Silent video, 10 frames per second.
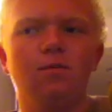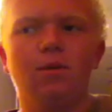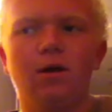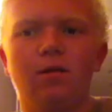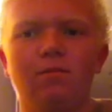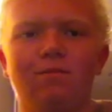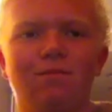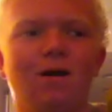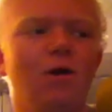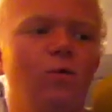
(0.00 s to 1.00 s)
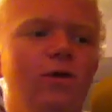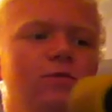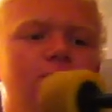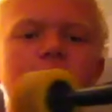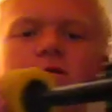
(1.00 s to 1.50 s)
but my
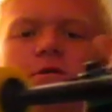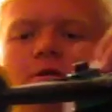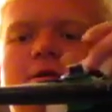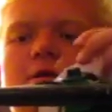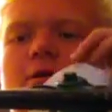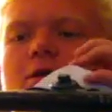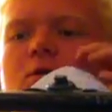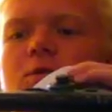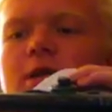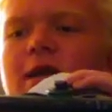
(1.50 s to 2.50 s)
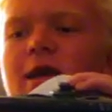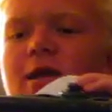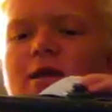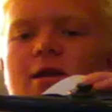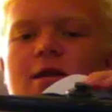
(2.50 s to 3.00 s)
wheels would
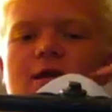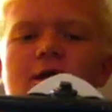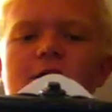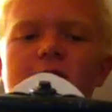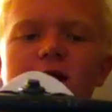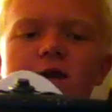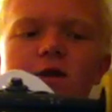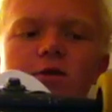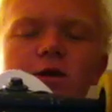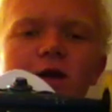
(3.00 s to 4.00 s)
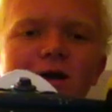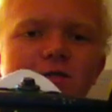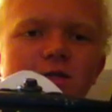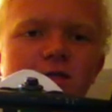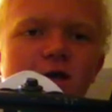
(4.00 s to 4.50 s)
get, like, you could
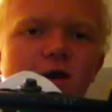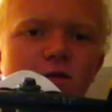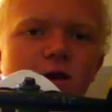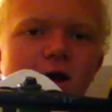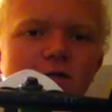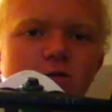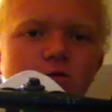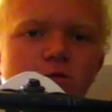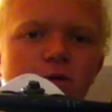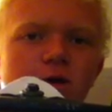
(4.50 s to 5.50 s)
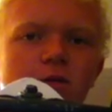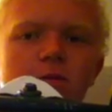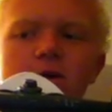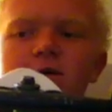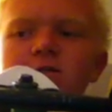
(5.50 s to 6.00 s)
actually tell the axles were bent on my
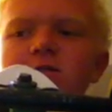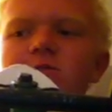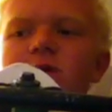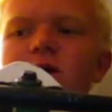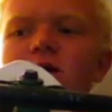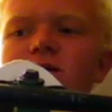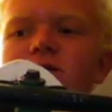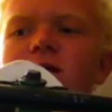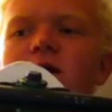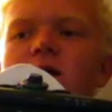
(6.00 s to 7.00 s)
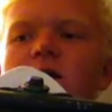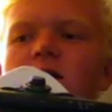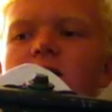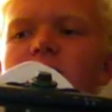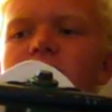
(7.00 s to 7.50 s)
Parises, because
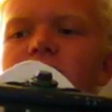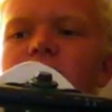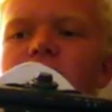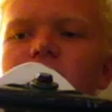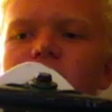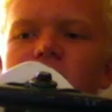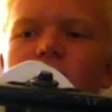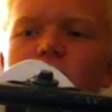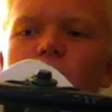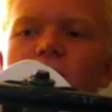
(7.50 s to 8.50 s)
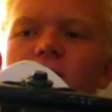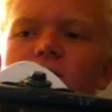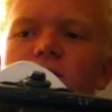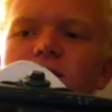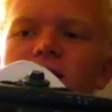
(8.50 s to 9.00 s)
the
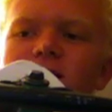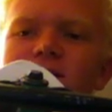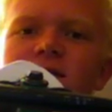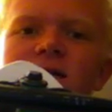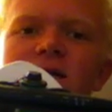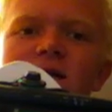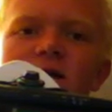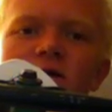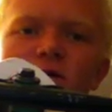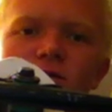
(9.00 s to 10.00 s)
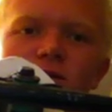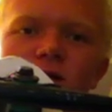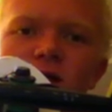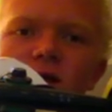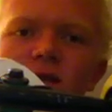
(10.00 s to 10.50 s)
wheel would like decone
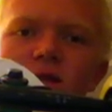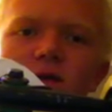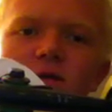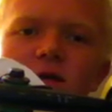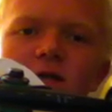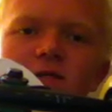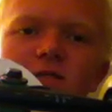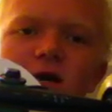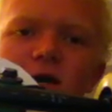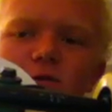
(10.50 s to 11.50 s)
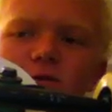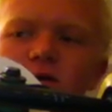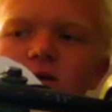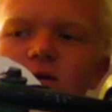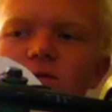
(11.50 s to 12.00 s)
and the inside would
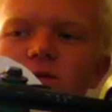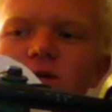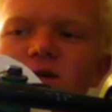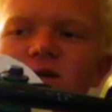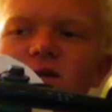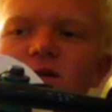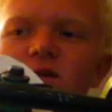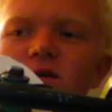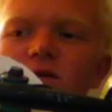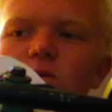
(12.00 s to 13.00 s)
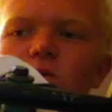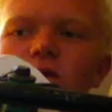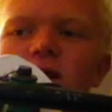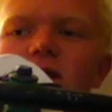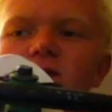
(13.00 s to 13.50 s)
get
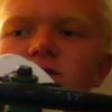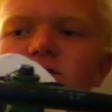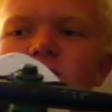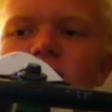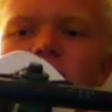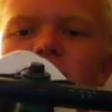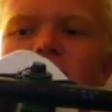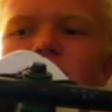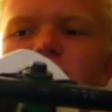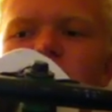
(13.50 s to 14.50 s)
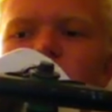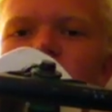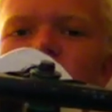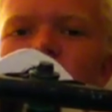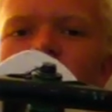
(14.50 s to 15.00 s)
worn out, so that if you took the
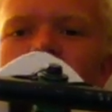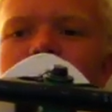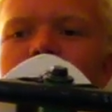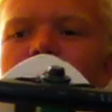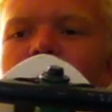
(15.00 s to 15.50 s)
wheel off,